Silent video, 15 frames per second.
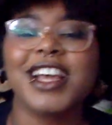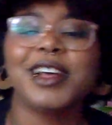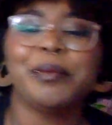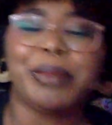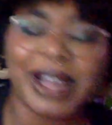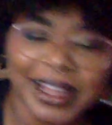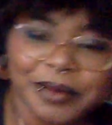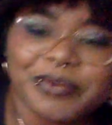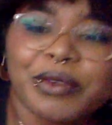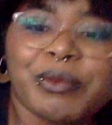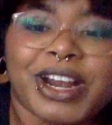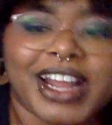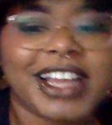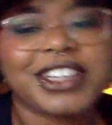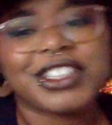but from what
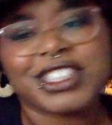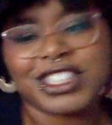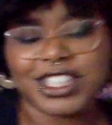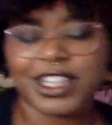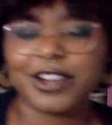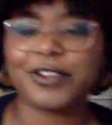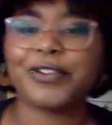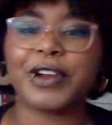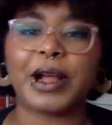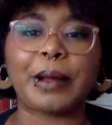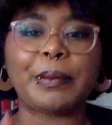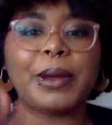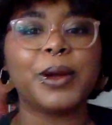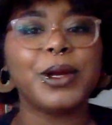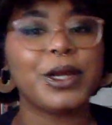I understood
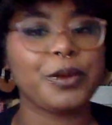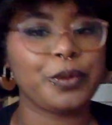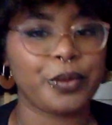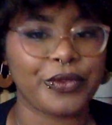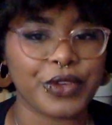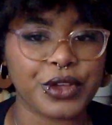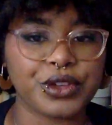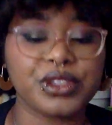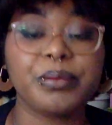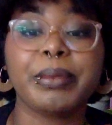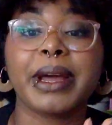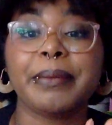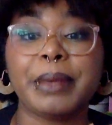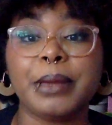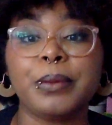from reviews
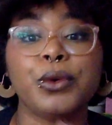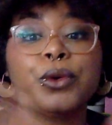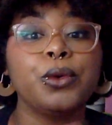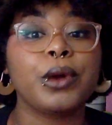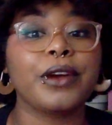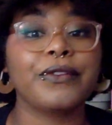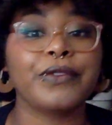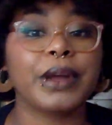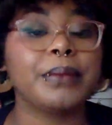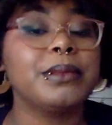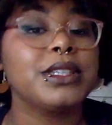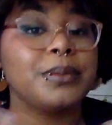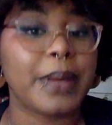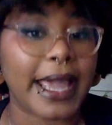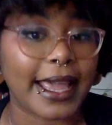by people who are from
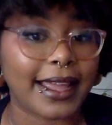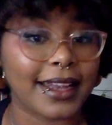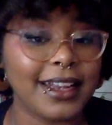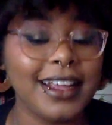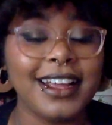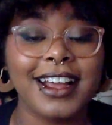Japan,